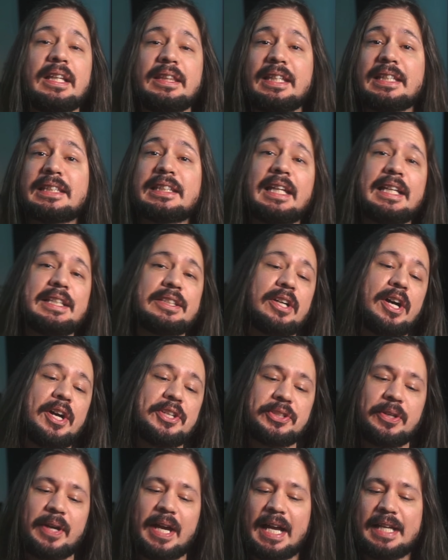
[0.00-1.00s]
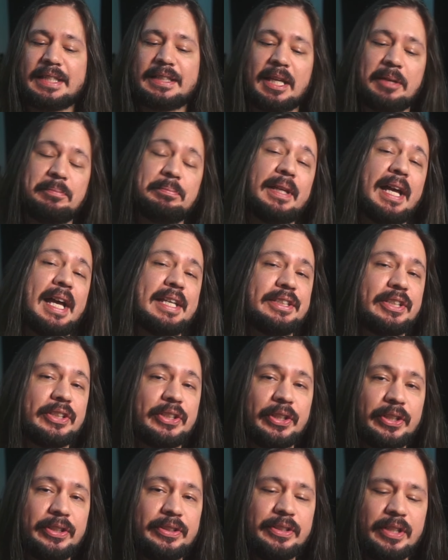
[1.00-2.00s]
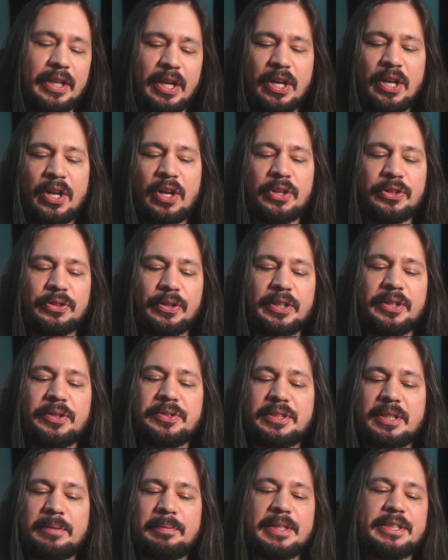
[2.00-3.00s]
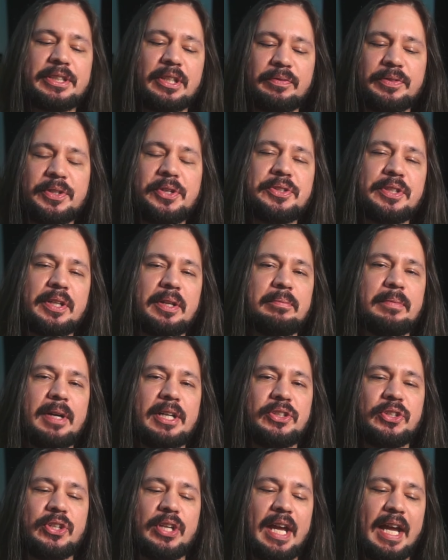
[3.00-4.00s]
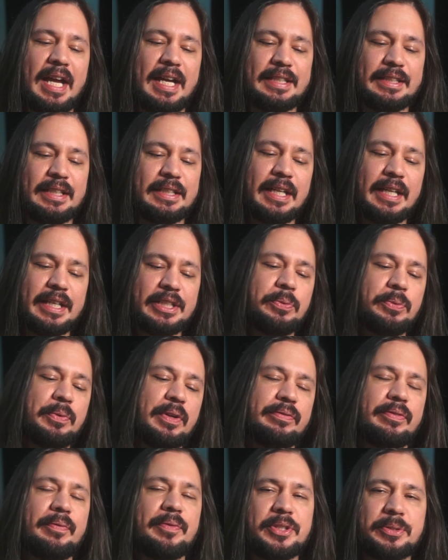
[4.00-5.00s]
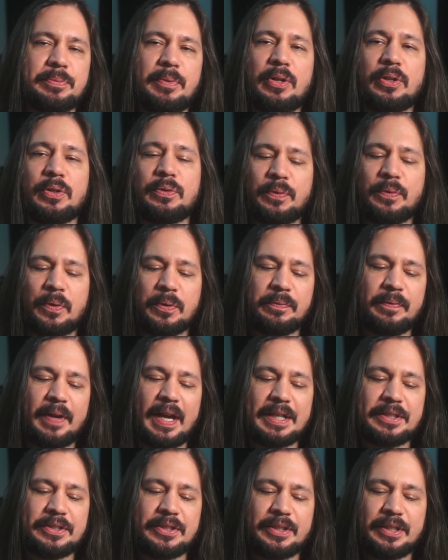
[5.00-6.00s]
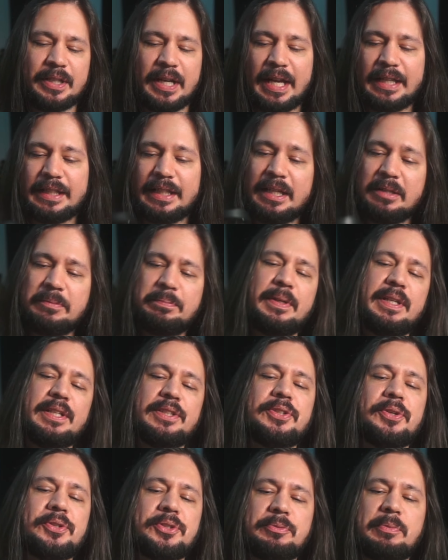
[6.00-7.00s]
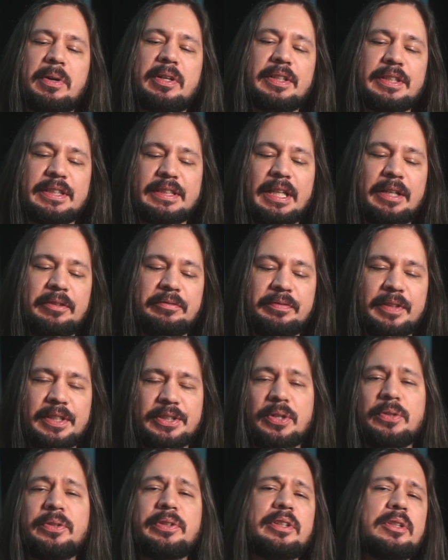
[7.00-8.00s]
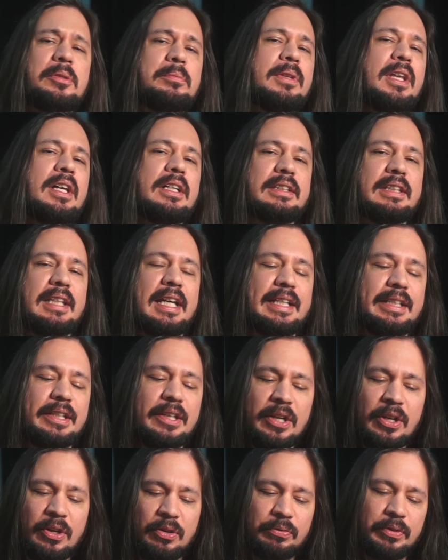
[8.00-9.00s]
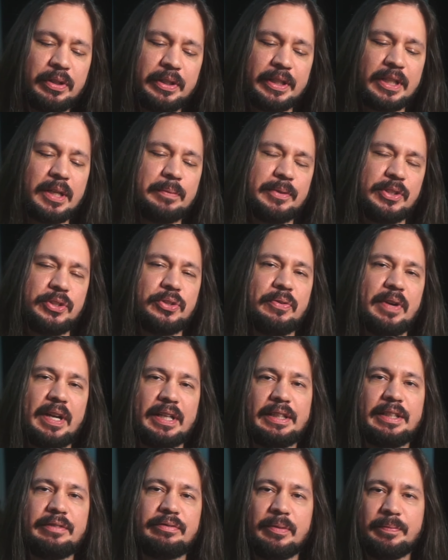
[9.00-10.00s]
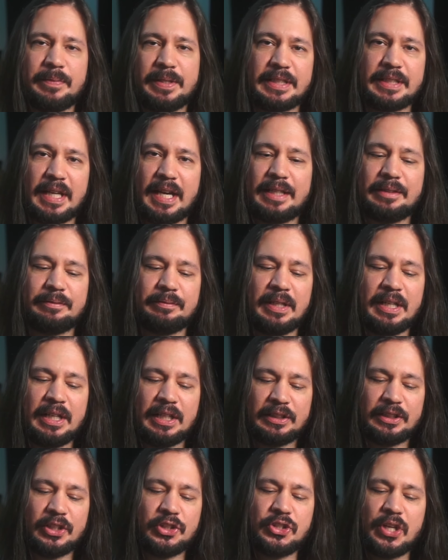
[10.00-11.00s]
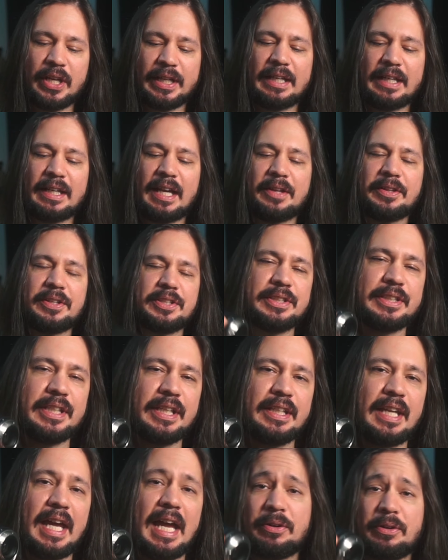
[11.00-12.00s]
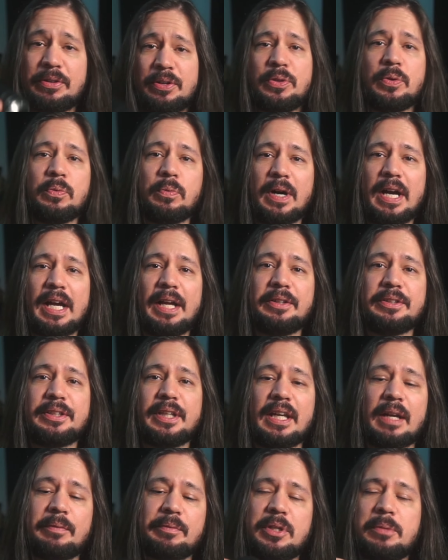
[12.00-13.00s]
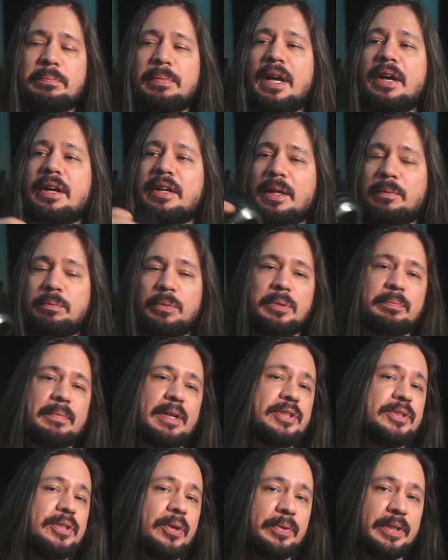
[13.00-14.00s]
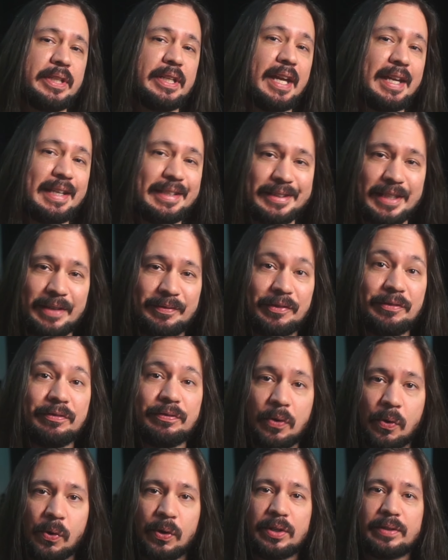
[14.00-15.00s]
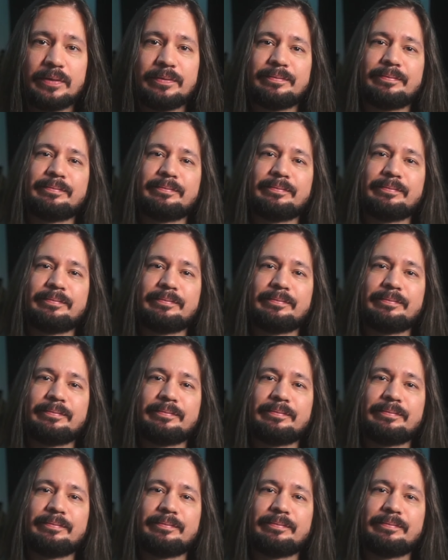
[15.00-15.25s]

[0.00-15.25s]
This lens also has a plastic hood, though I don't see myself using it much as it takes away from the smaller form factor, and it being so small itself is only going to block light really coming directly from the side. Let's check out how this did out in the wild, and I'm going to pair it up with my Sony A7 IV.